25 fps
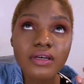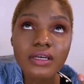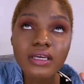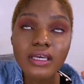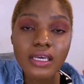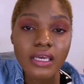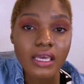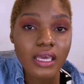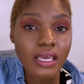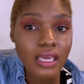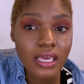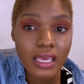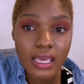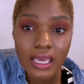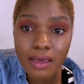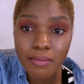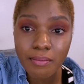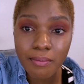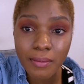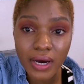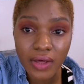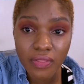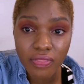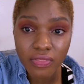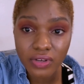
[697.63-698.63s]
a
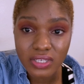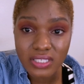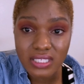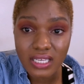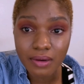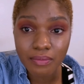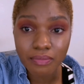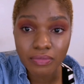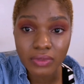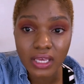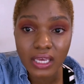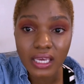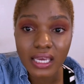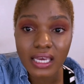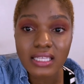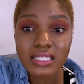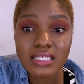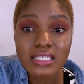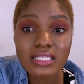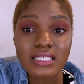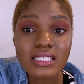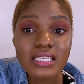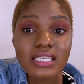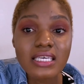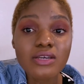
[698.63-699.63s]
month or something and
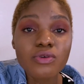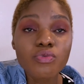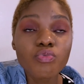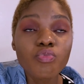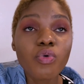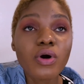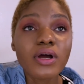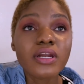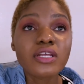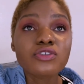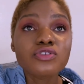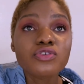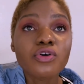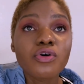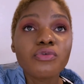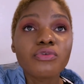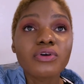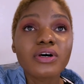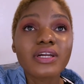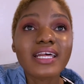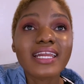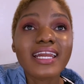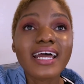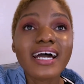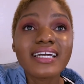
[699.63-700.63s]
see what is going
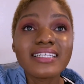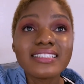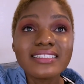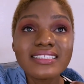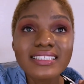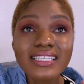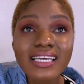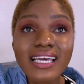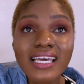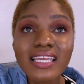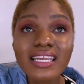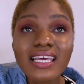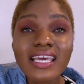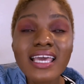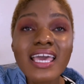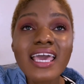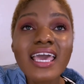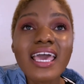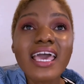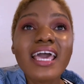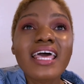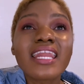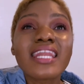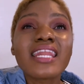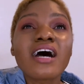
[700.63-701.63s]
on. And I did,
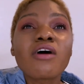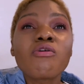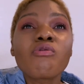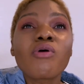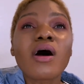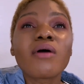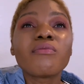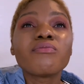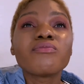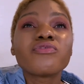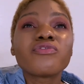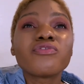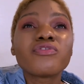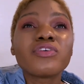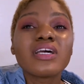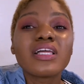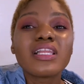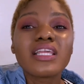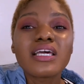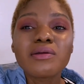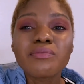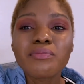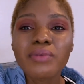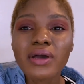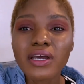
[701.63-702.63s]
and now I'm
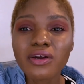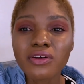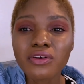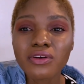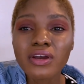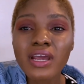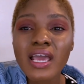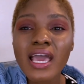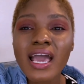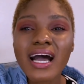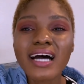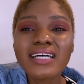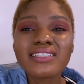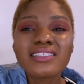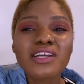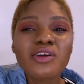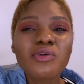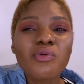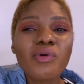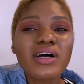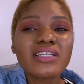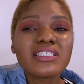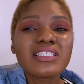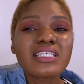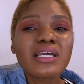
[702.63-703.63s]
feeling better. I started
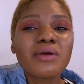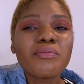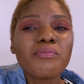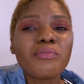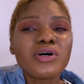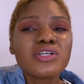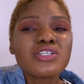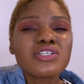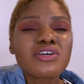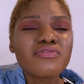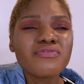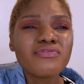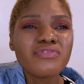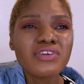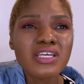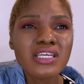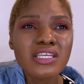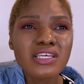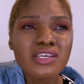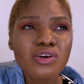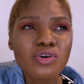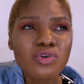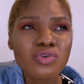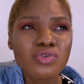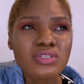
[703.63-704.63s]
watching a bunch of
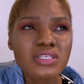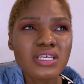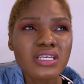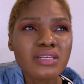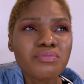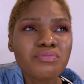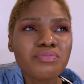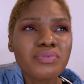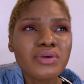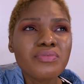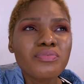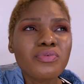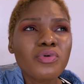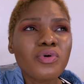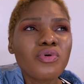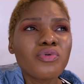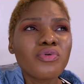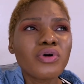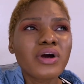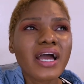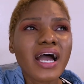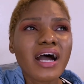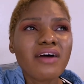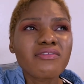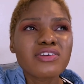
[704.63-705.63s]
videos and people
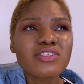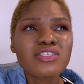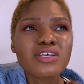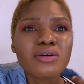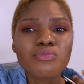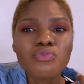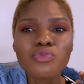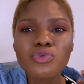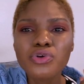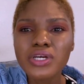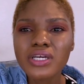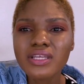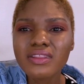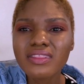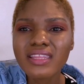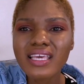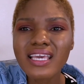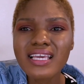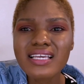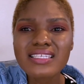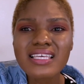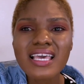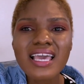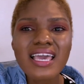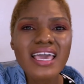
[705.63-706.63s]
were having some weird
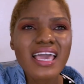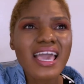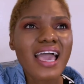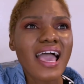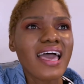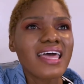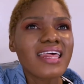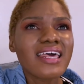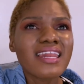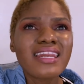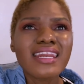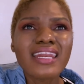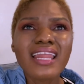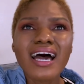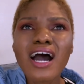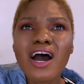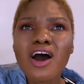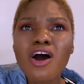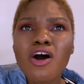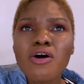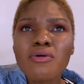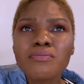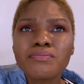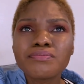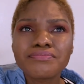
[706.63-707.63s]
things, and
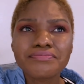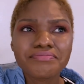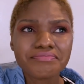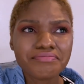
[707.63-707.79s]
now